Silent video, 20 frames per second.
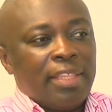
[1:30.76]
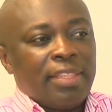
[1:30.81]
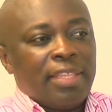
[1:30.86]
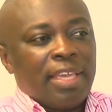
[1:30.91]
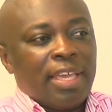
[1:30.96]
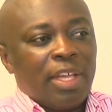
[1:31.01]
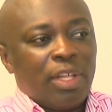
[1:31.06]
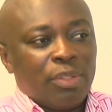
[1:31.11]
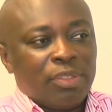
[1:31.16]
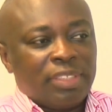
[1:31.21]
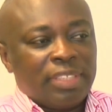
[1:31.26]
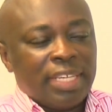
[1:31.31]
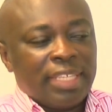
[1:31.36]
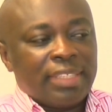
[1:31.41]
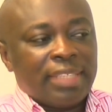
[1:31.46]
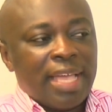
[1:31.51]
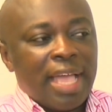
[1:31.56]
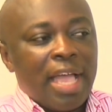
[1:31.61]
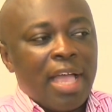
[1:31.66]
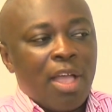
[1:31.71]
the health
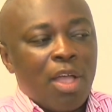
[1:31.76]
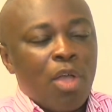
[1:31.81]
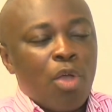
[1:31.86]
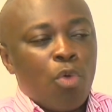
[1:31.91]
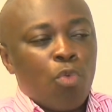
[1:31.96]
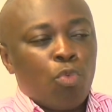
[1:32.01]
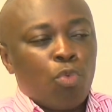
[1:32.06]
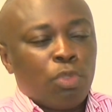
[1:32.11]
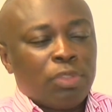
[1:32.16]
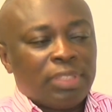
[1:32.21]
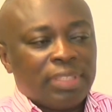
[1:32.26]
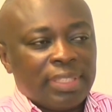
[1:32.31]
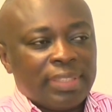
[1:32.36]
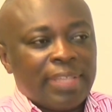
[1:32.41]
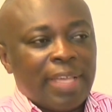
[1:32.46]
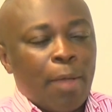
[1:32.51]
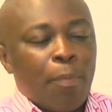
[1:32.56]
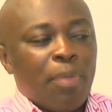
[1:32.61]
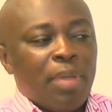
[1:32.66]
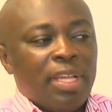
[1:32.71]
sector would
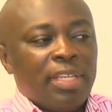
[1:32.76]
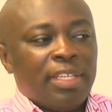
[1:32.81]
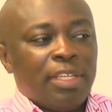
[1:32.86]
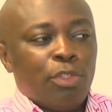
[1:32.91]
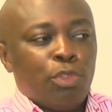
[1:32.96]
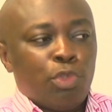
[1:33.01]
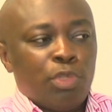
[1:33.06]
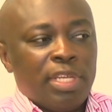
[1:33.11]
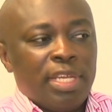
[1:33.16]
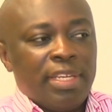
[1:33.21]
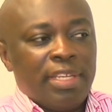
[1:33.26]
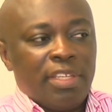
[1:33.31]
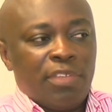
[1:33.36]
set up and then do the